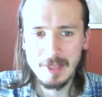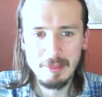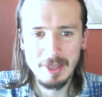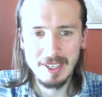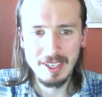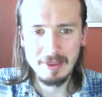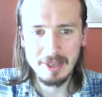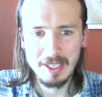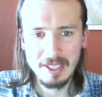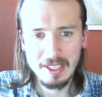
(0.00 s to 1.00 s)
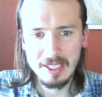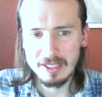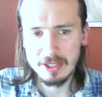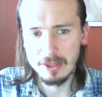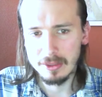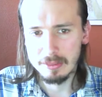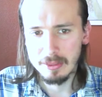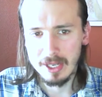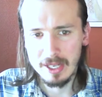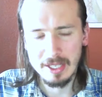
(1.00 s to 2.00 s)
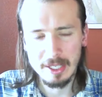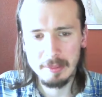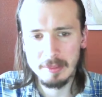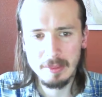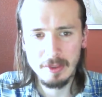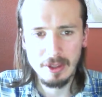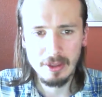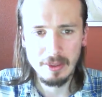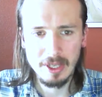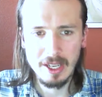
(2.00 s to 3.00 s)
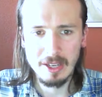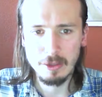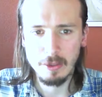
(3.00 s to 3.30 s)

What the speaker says: But anyway, yeah, so 3 nanos,